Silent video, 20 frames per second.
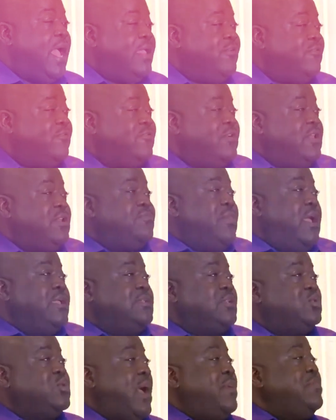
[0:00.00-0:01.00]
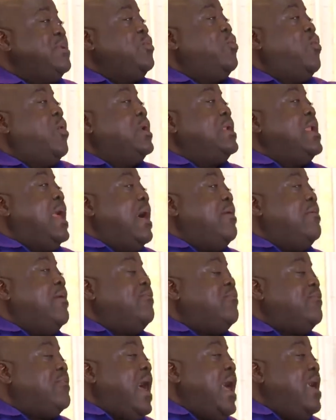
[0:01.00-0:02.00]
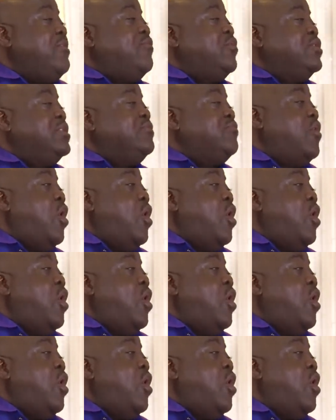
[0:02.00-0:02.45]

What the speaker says: I freed myself, so I'm the one that filed for